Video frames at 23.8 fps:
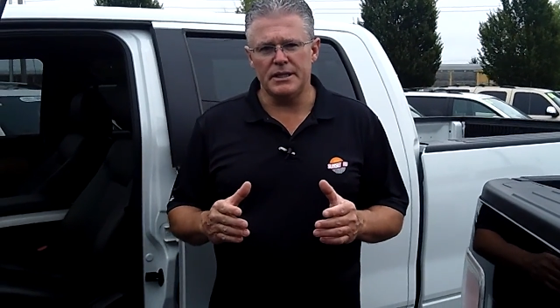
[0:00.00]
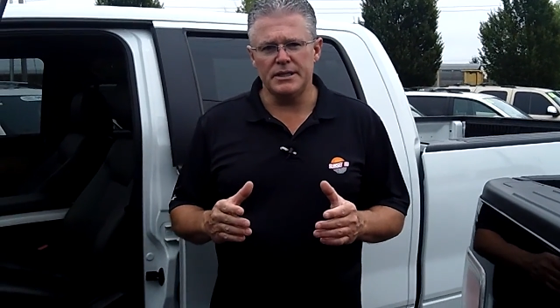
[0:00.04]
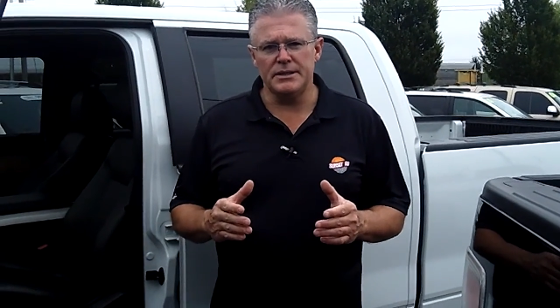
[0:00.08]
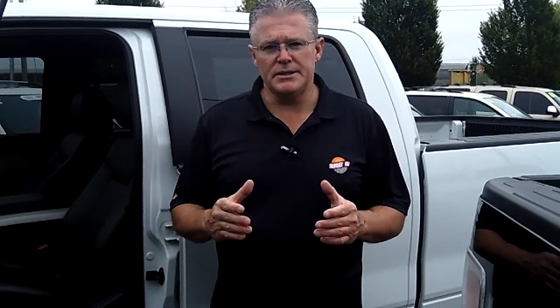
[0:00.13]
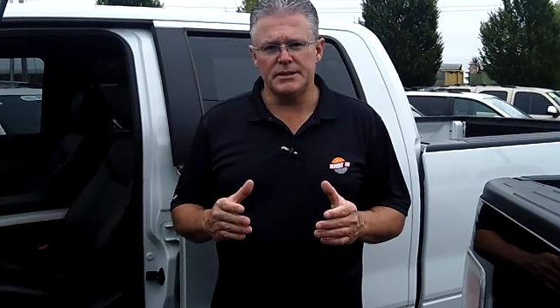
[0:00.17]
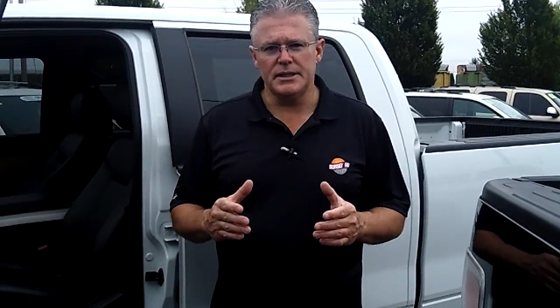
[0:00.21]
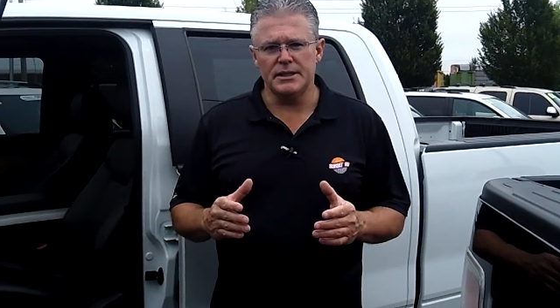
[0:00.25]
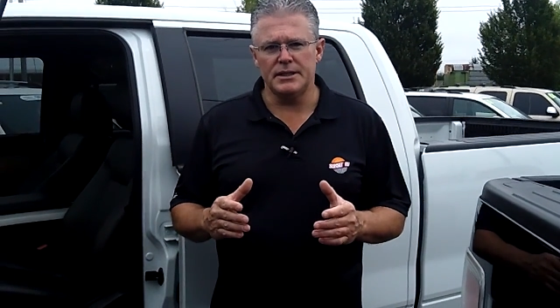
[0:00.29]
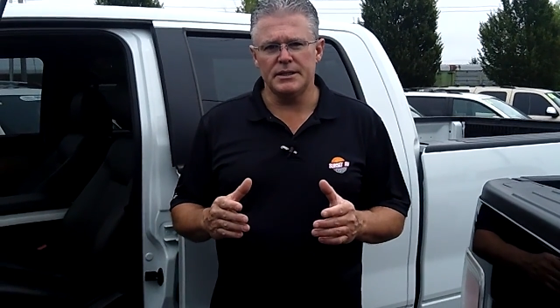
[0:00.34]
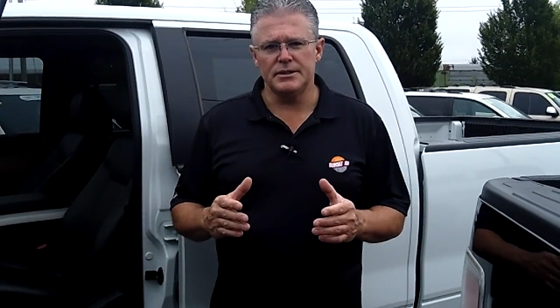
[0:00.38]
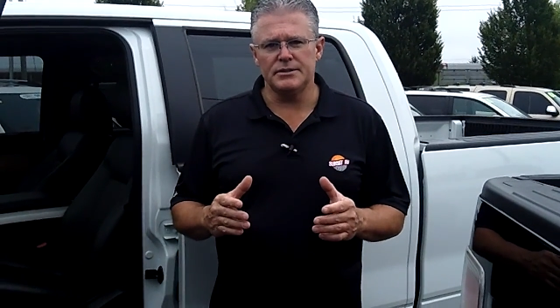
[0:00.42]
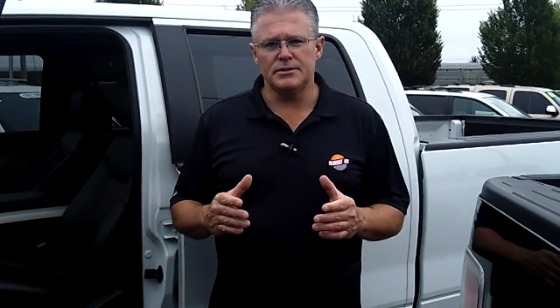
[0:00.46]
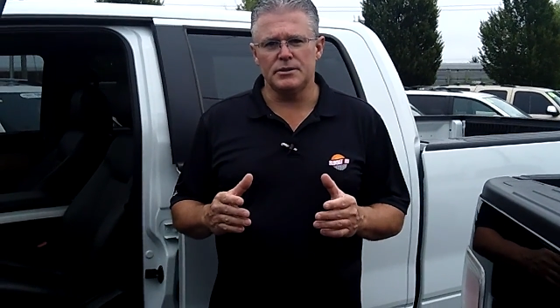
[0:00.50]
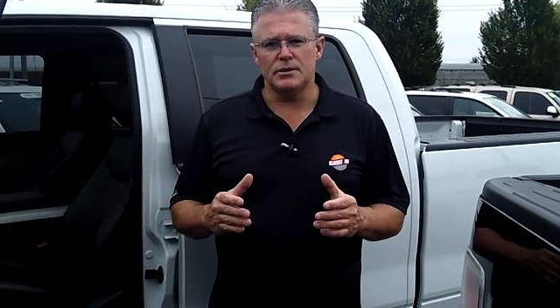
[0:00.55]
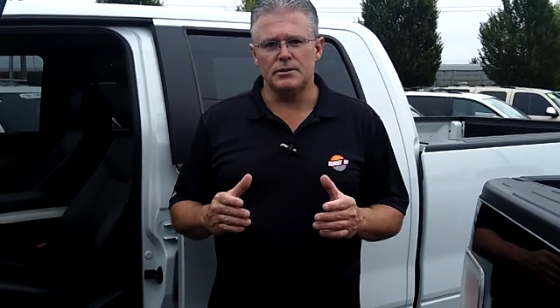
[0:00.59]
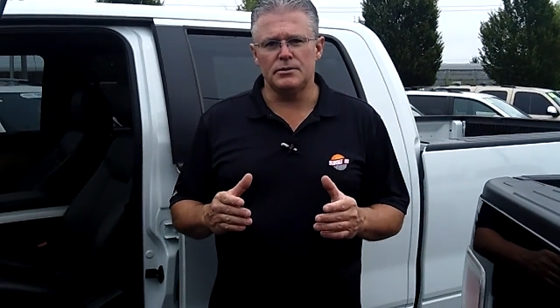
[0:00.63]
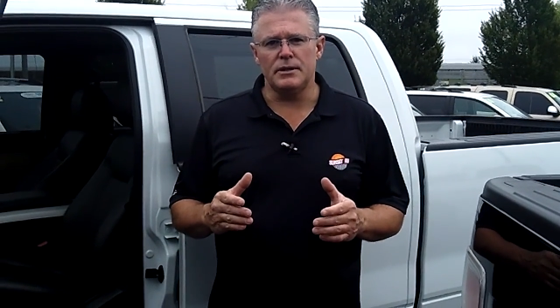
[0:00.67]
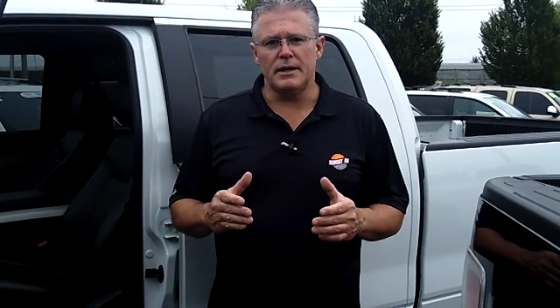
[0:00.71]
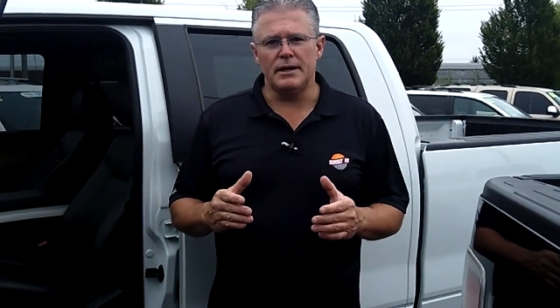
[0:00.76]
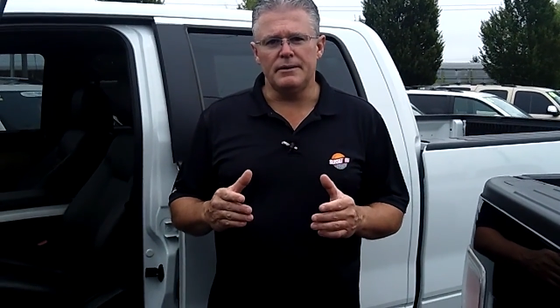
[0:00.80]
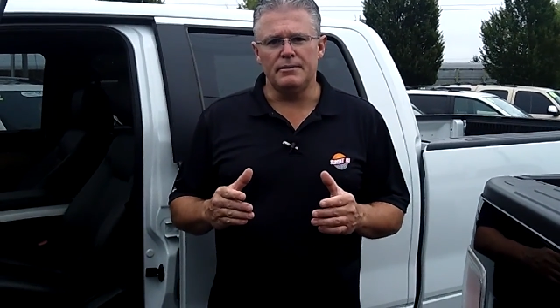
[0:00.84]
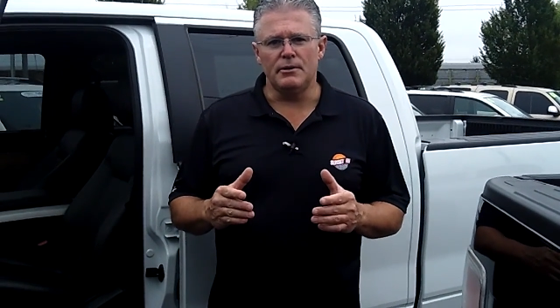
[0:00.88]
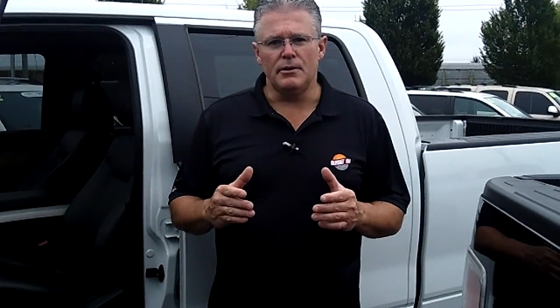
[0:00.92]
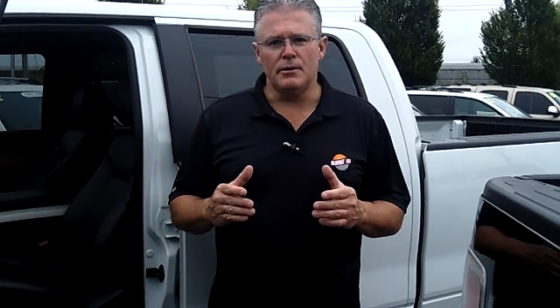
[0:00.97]
easy it is to
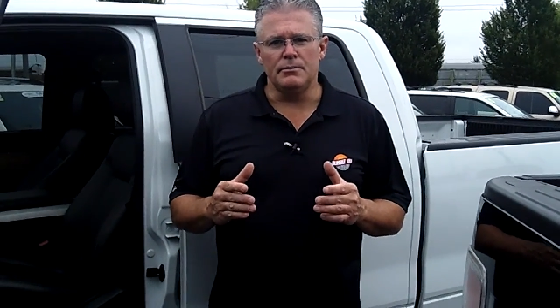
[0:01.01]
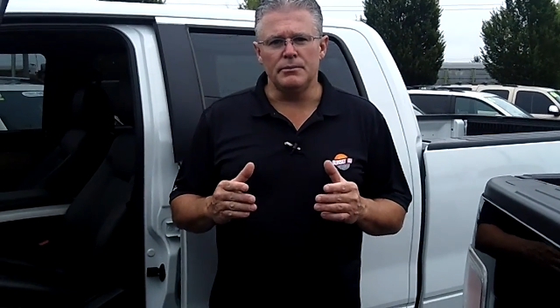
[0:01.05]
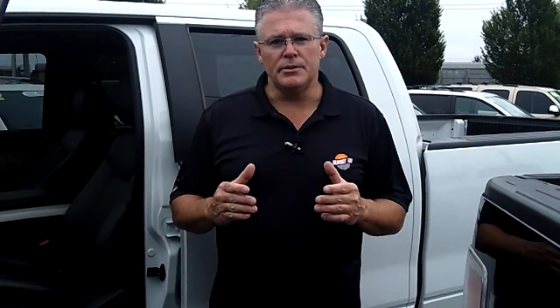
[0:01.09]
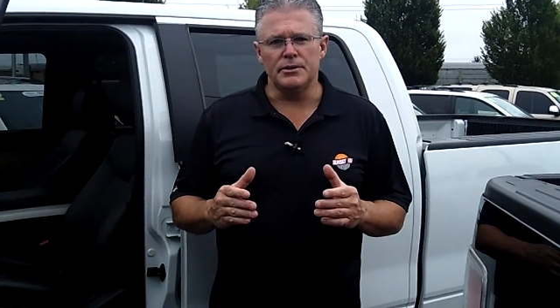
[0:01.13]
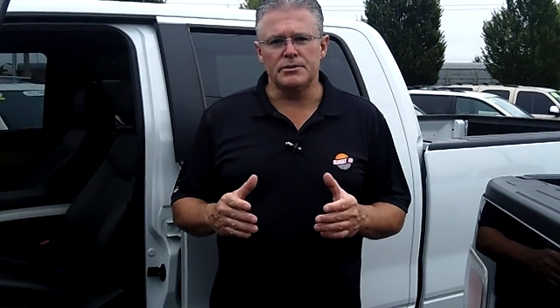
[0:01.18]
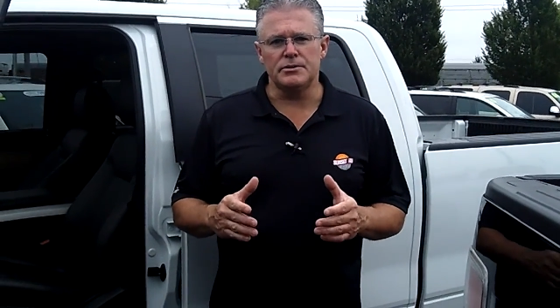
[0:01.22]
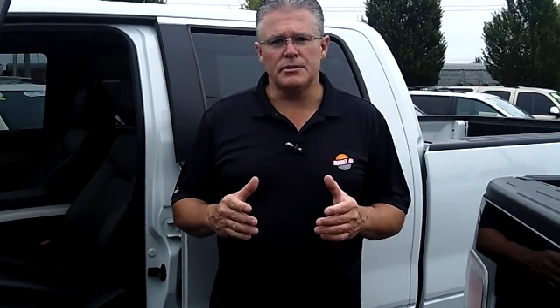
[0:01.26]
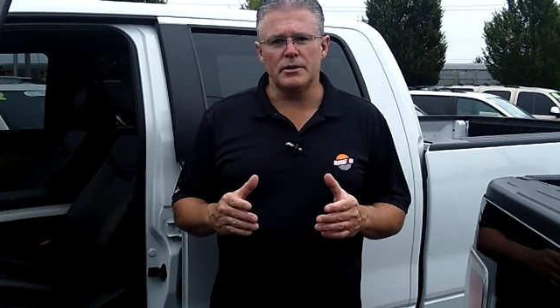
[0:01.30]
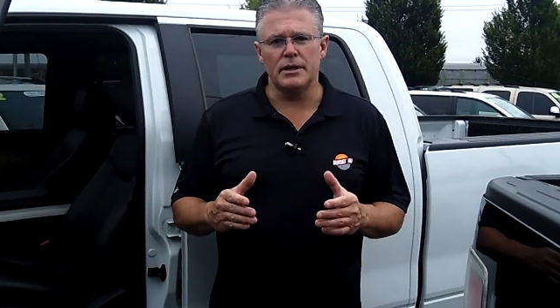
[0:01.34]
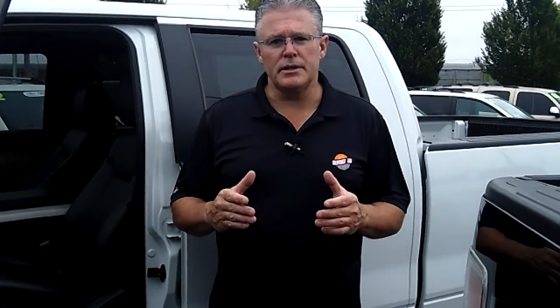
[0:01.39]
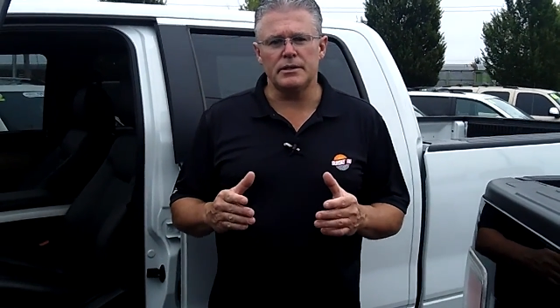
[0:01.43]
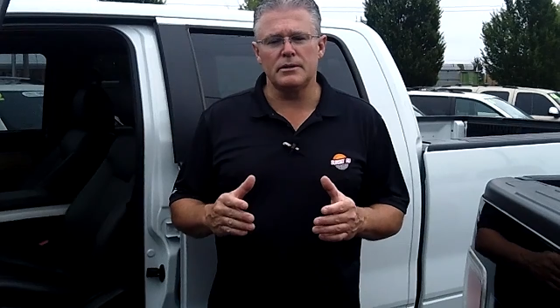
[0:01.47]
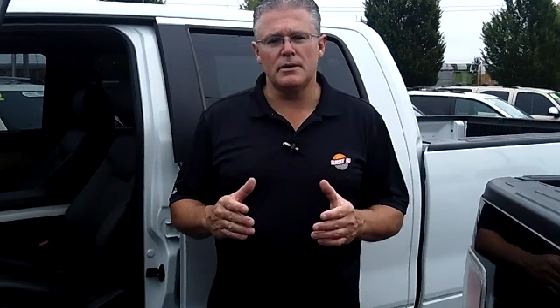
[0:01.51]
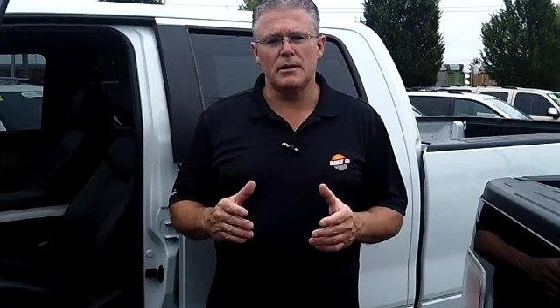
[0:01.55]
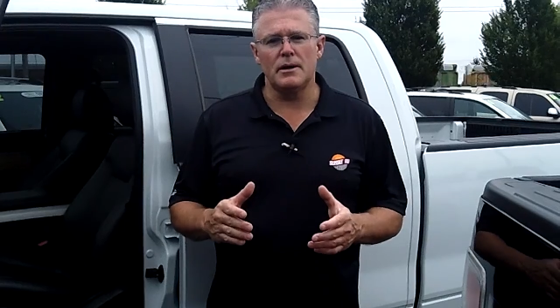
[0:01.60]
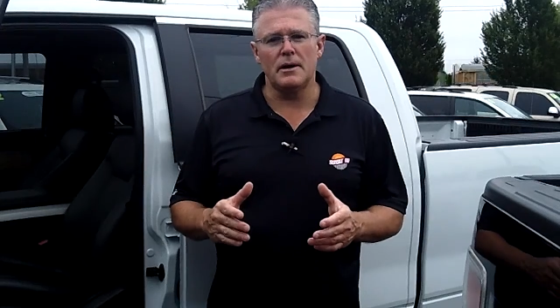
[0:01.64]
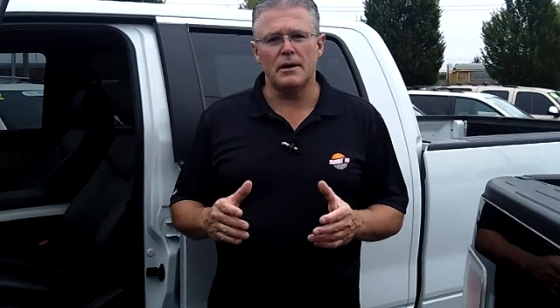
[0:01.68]
drive home the truck,